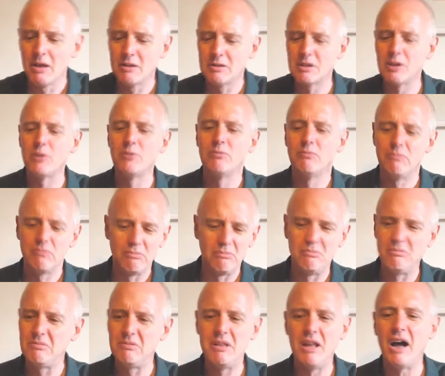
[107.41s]
So
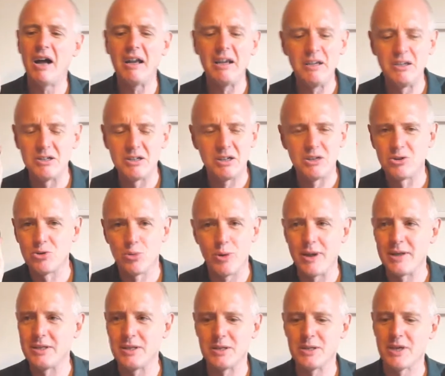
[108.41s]
nine to
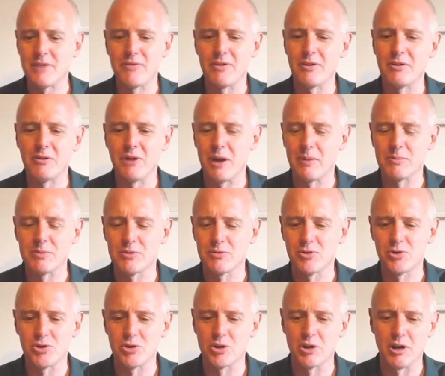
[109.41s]
27 grams of
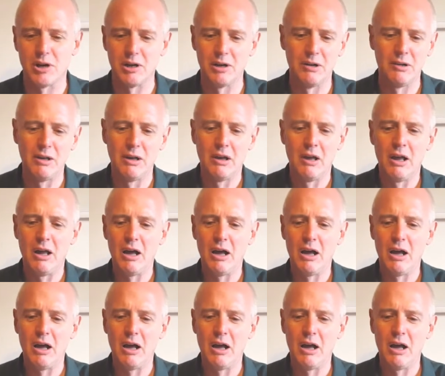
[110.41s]
sugar.